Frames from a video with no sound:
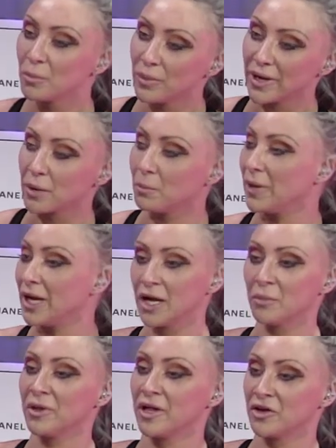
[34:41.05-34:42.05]
Being medium
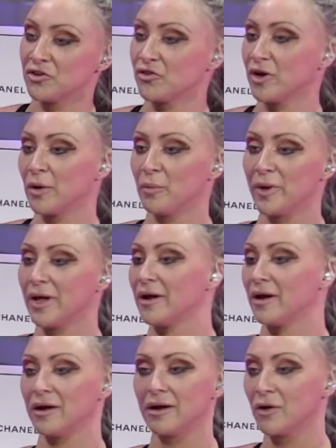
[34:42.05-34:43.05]
in the industry or
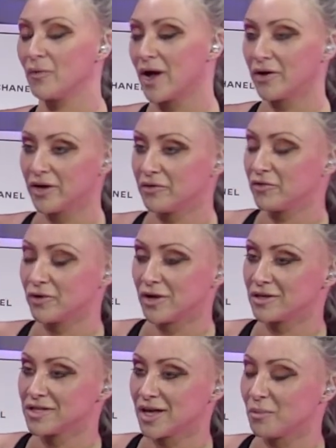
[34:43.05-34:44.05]
being around it for a long
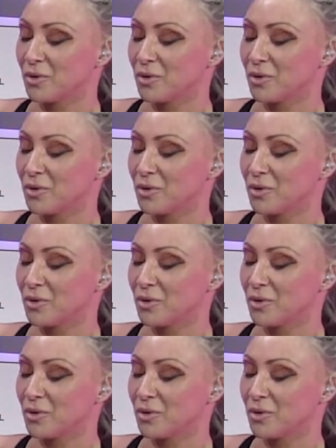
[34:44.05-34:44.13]
time.